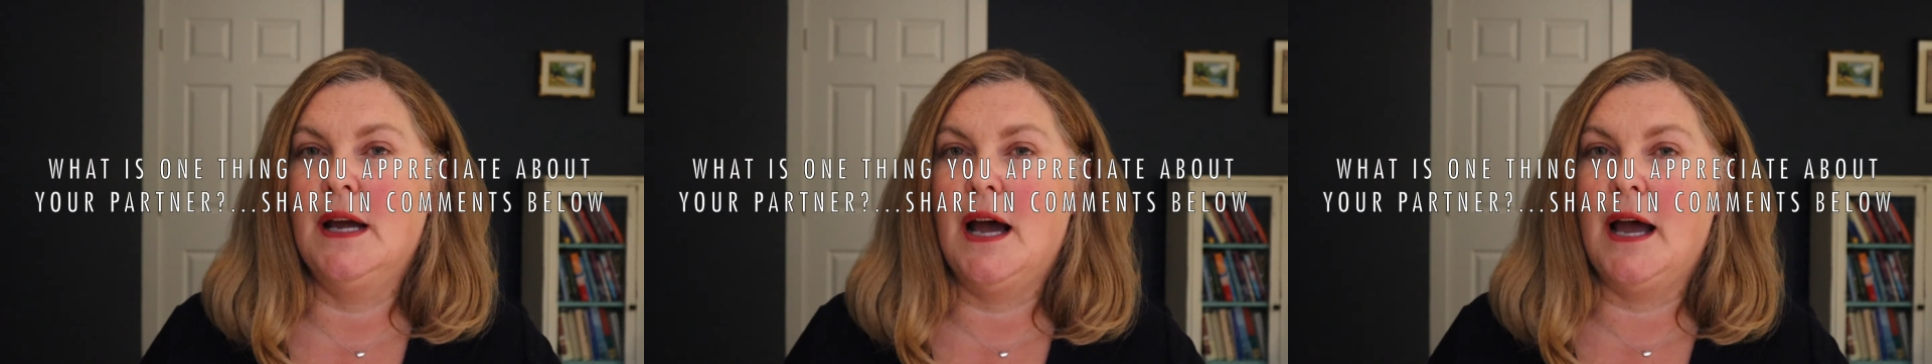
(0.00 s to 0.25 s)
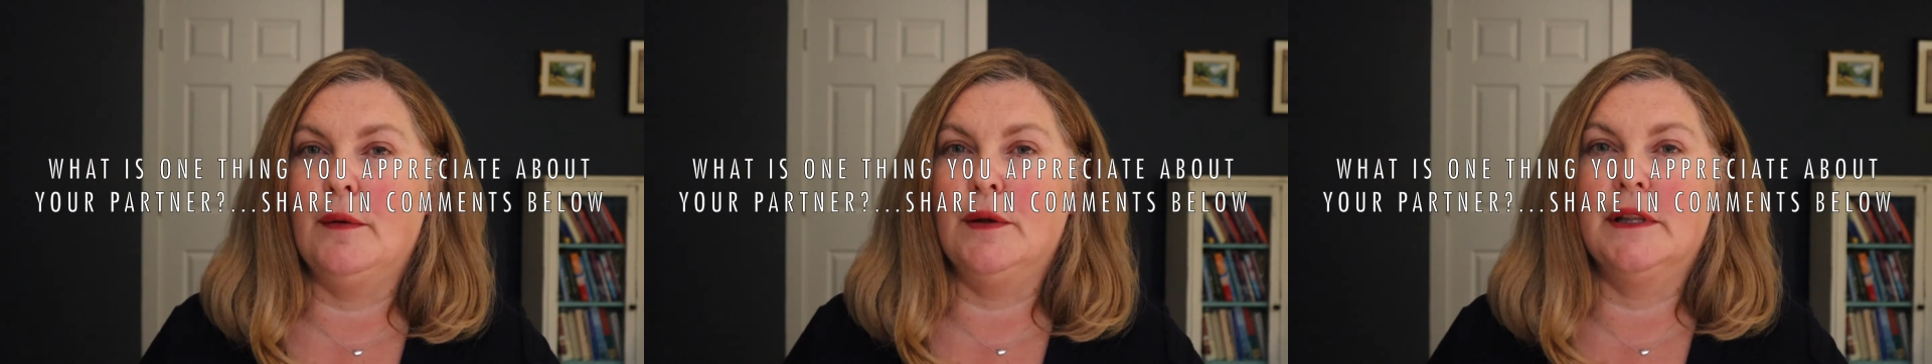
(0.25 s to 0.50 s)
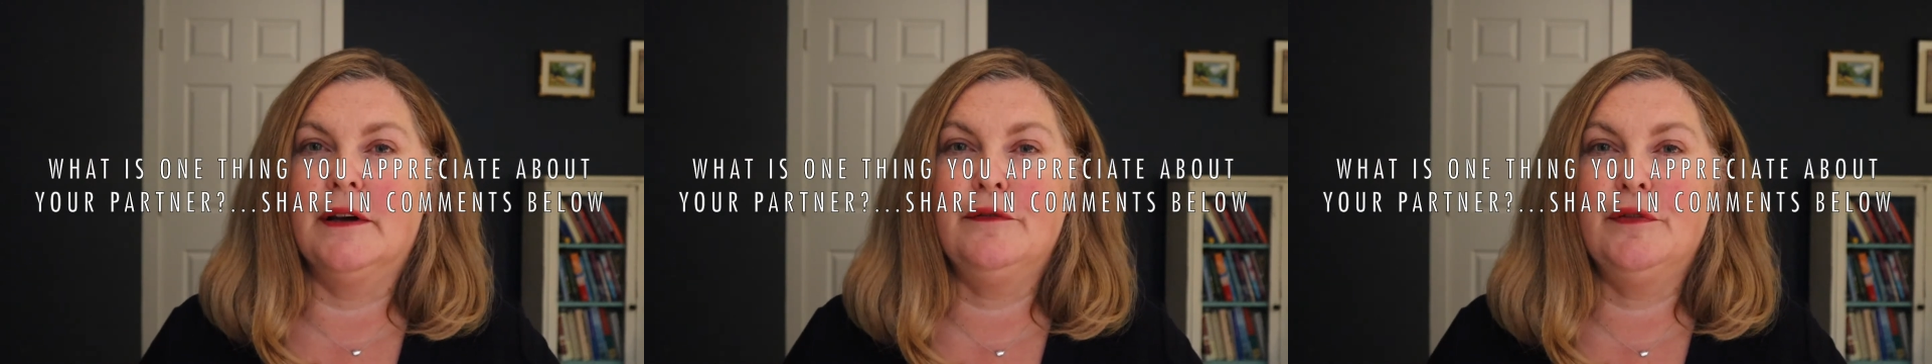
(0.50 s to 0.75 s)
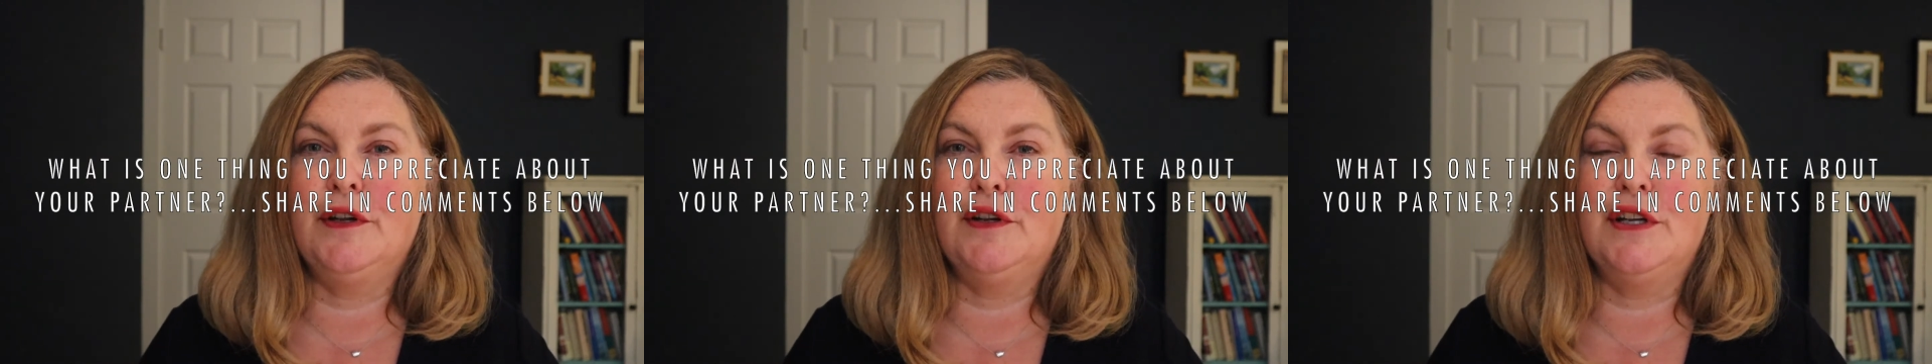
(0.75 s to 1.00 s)
I would love
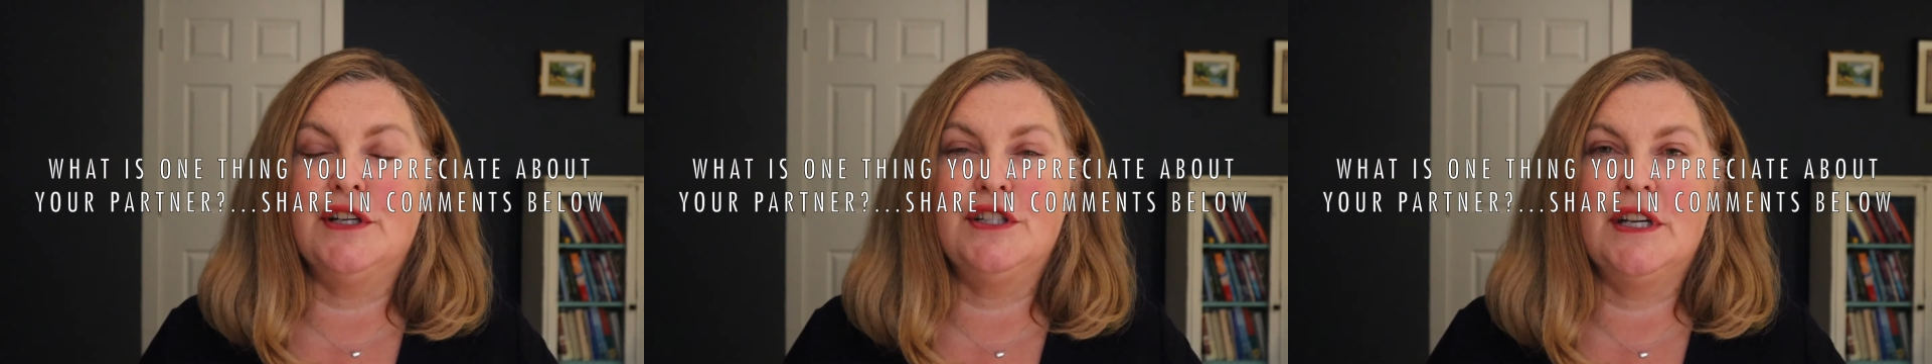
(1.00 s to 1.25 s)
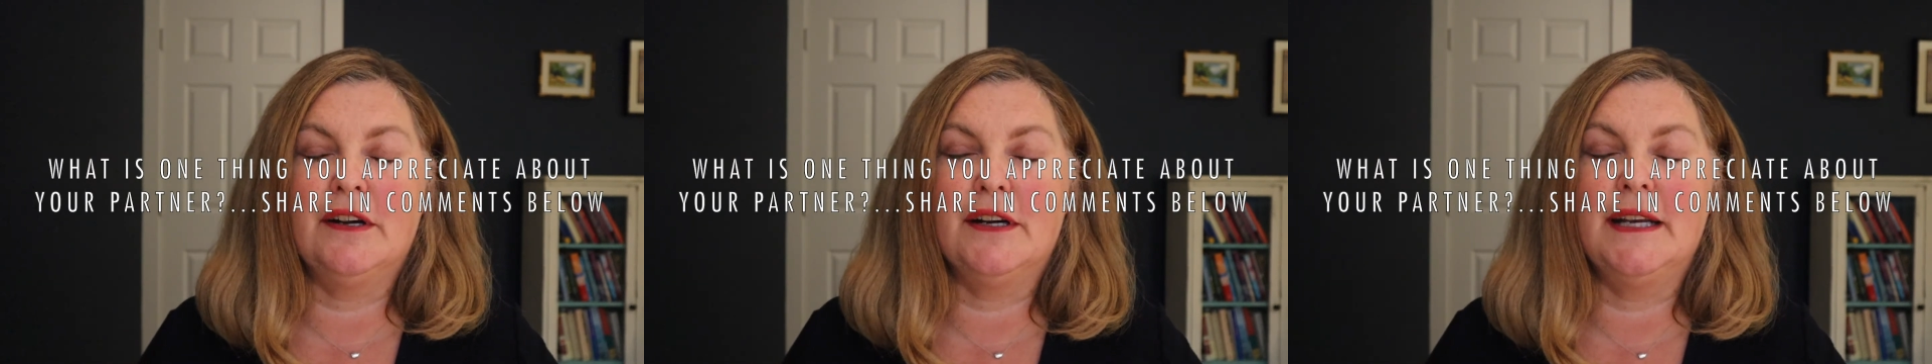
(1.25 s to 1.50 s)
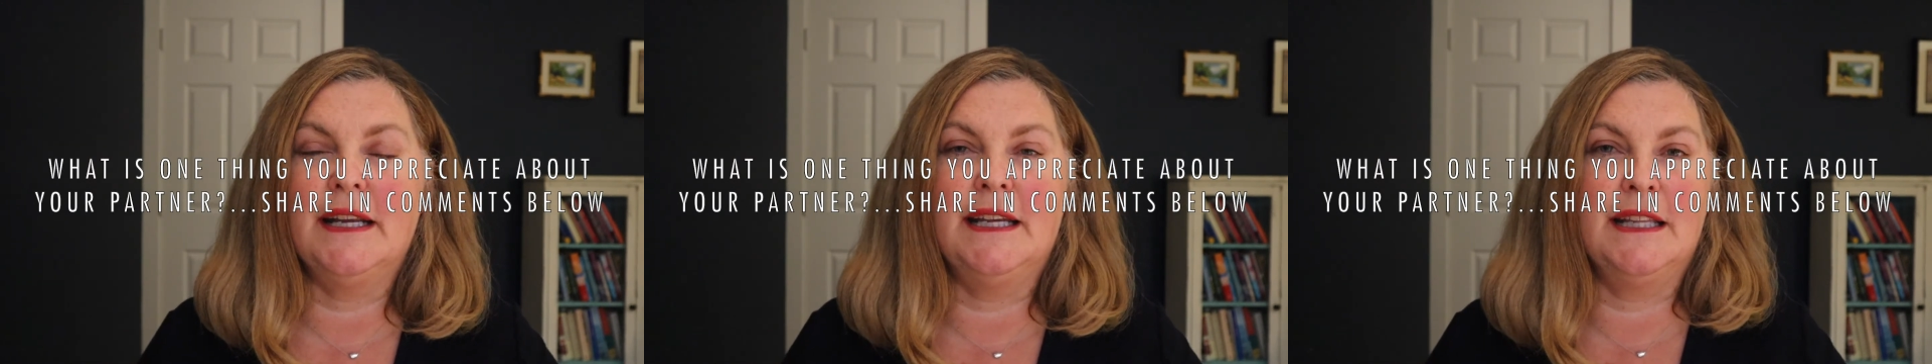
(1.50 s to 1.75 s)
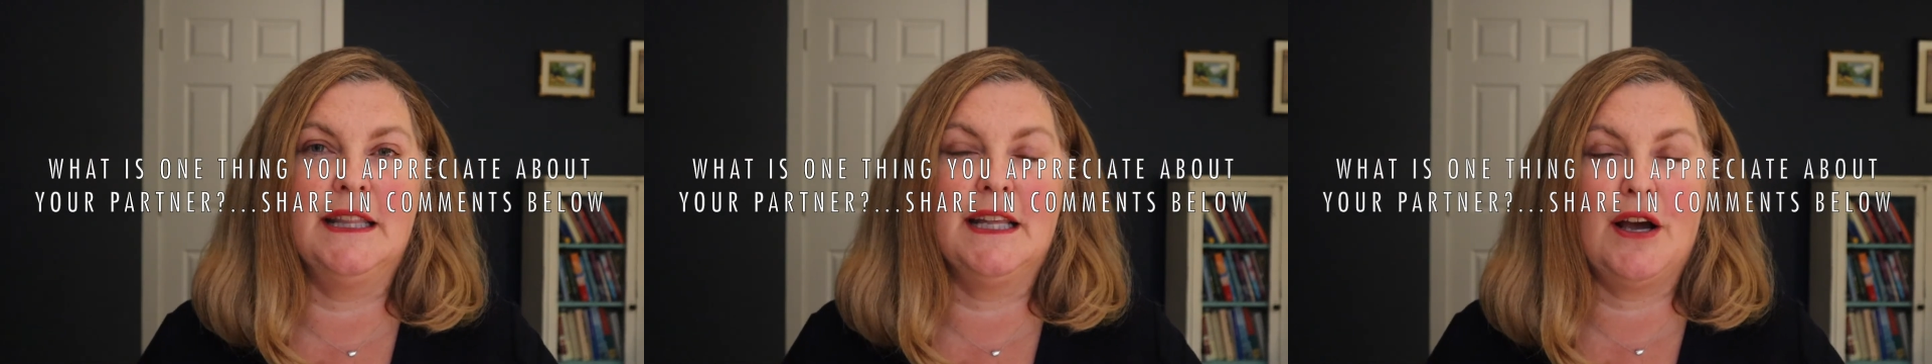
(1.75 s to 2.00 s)
for you to share it in the